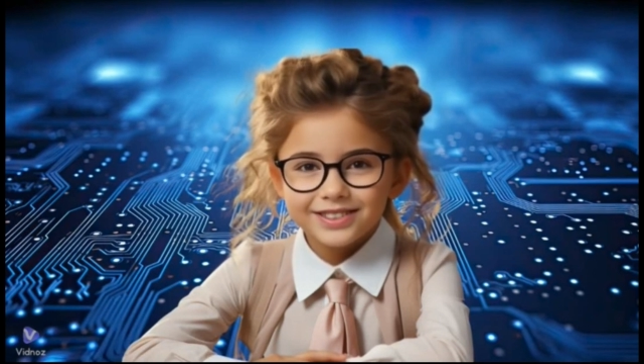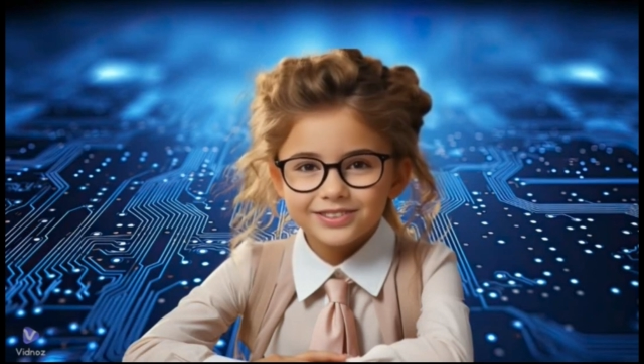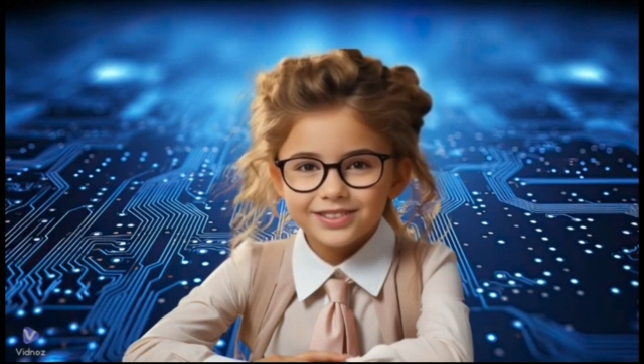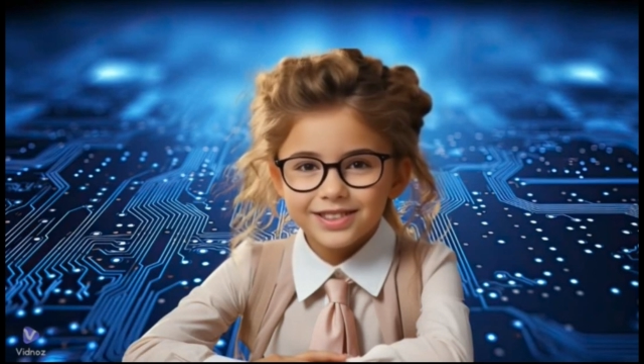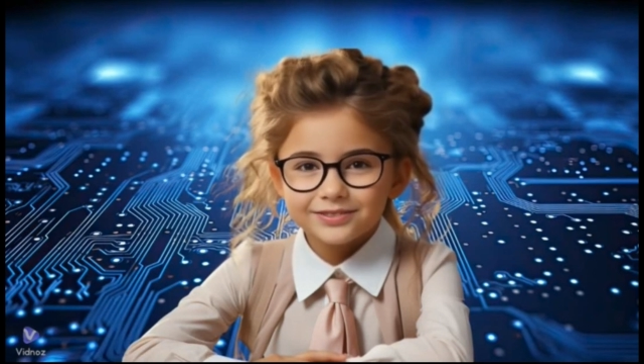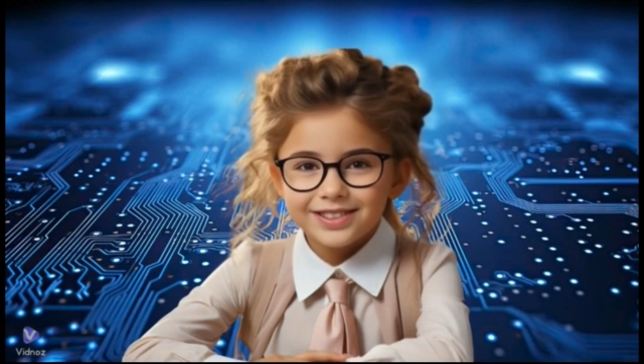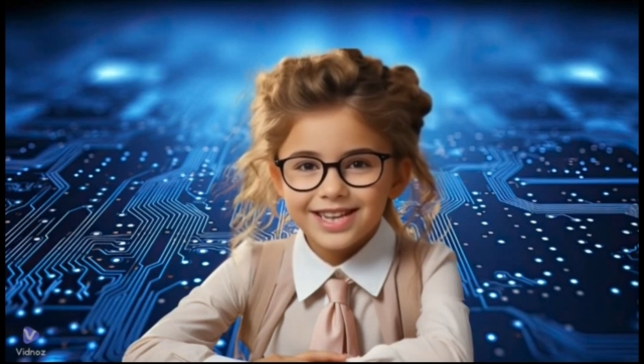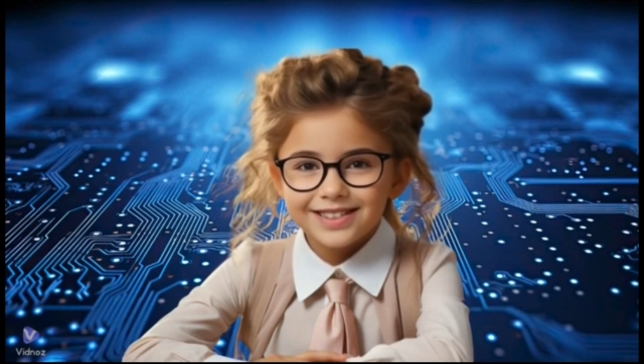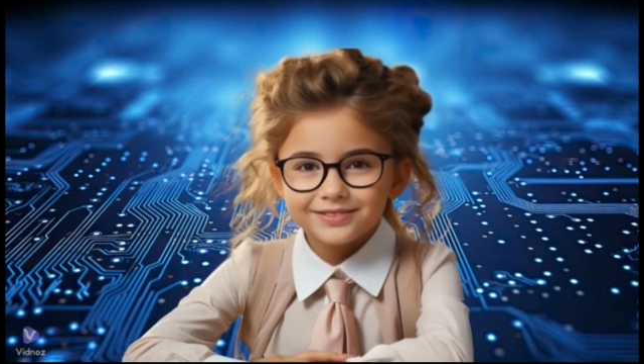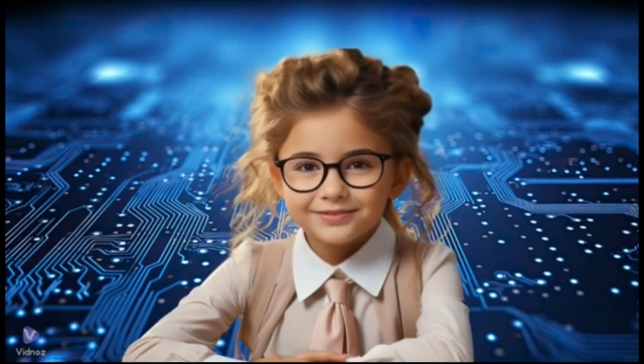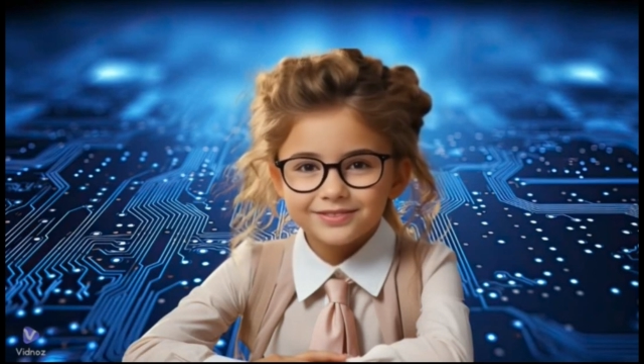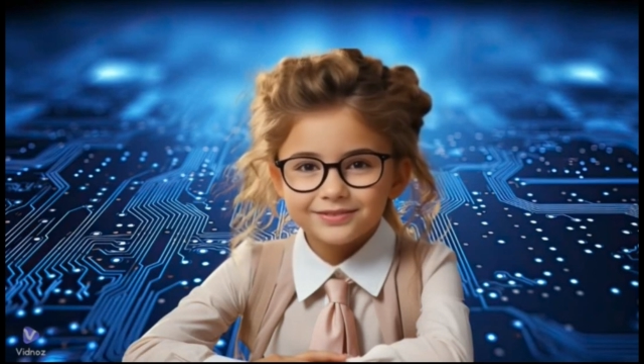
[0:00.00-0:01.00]
dictionary
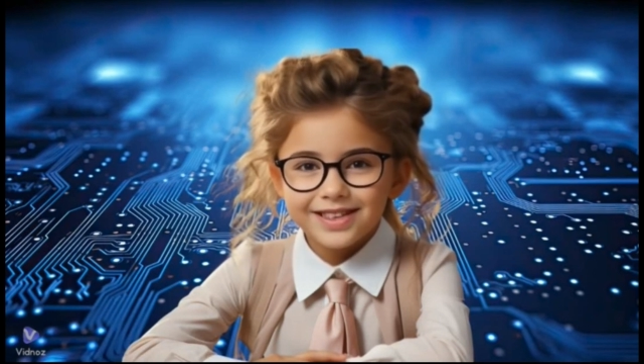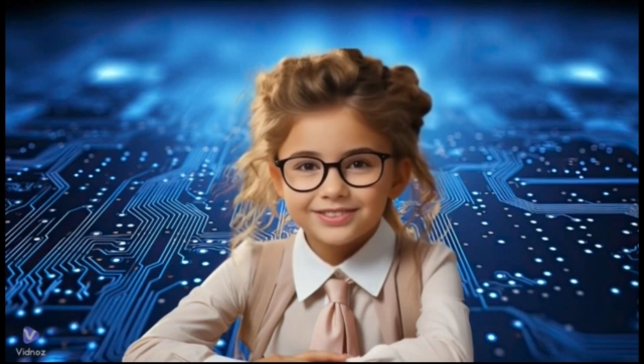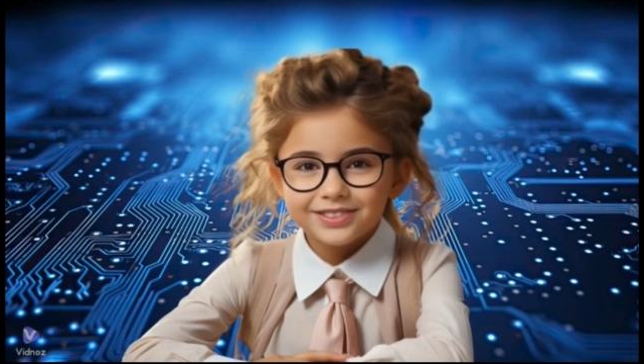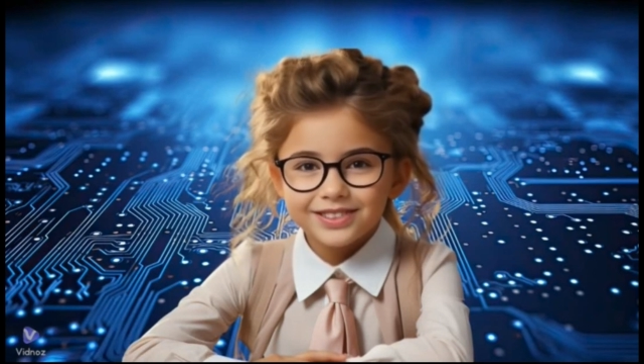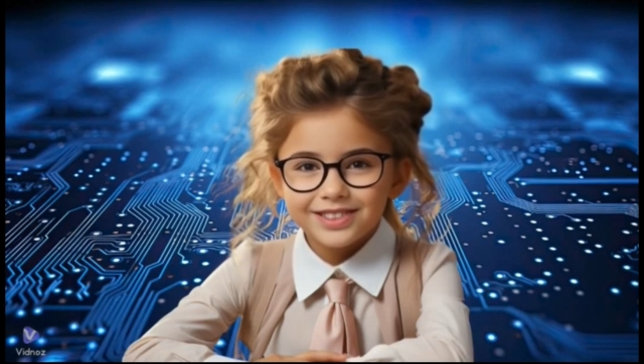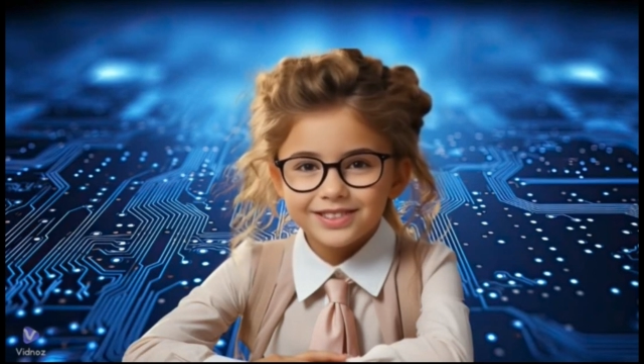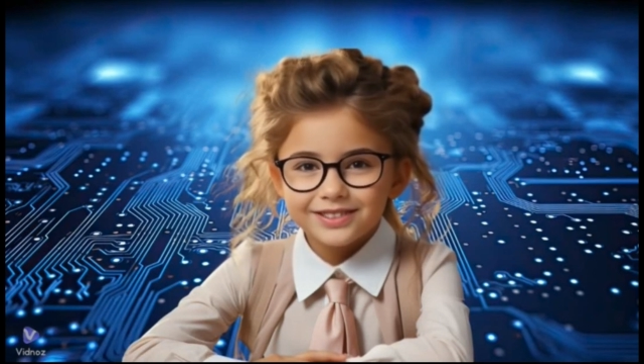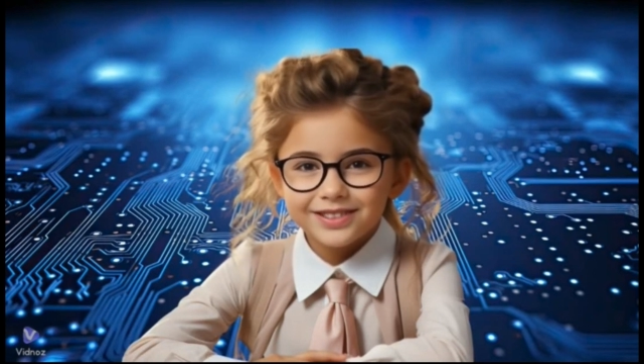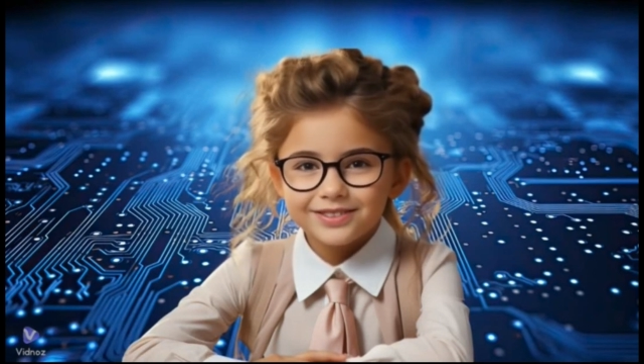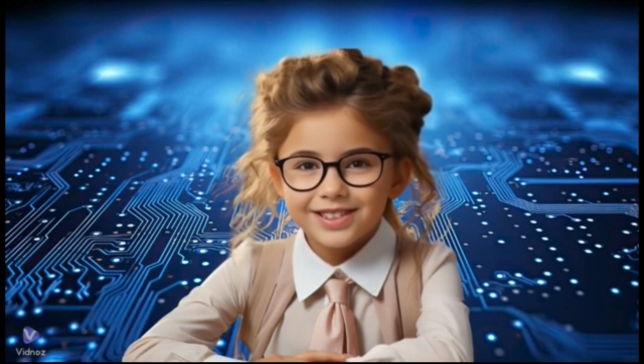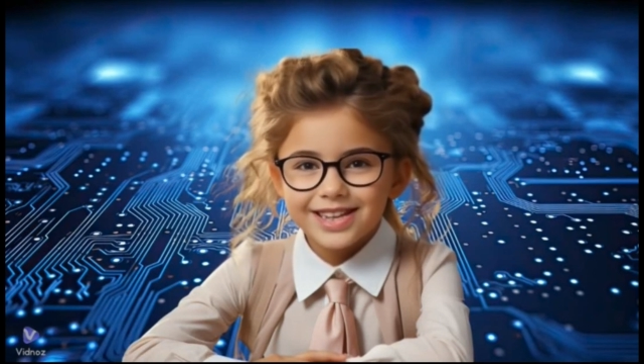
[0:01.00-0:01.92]
items by key,